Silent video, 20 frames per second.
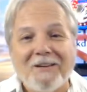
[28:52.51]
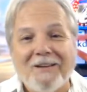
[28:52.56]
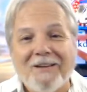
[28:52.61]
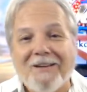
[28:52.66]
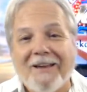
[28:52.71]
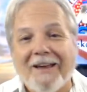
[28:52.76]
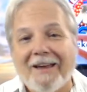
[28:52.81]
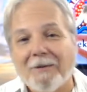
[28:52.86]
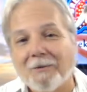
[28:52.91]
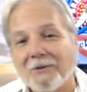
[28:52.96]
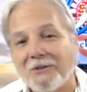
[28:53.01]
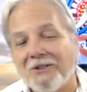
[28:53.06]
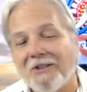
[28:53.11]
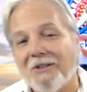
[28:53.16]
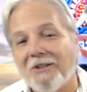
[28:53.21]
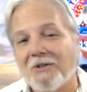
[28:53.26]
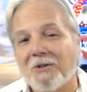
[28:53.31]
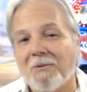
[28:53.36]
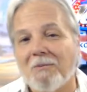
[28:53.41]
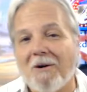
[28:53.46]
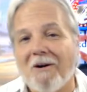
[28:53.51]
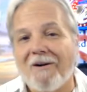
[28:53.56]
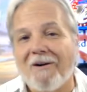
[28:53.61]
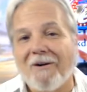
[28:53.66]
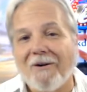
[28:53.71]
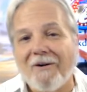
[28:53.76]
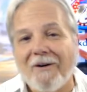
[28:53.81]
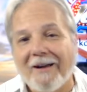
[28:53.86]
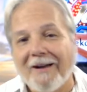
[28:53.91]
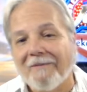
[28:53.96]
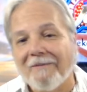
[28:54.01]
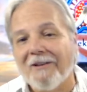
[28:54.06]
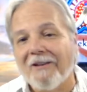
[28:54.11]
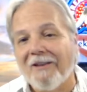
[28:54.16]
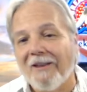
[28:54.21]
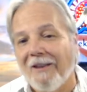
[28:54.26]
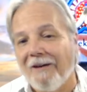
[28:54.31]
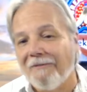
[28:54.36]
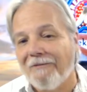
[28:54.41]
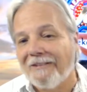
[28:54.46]
Hey, we'll see you tomorrow. Have a
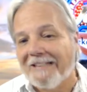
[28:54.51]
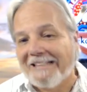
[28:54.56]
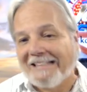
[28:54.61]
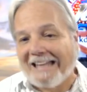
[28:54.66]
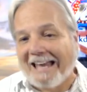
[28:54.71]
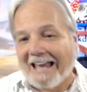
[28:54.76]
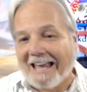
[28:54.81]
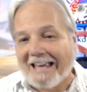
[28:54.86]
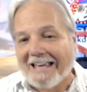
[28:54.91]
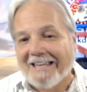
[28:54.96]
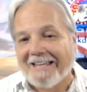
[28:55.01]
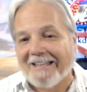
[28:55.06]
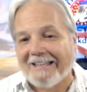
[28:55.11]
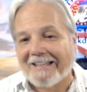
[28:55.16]
lovely day,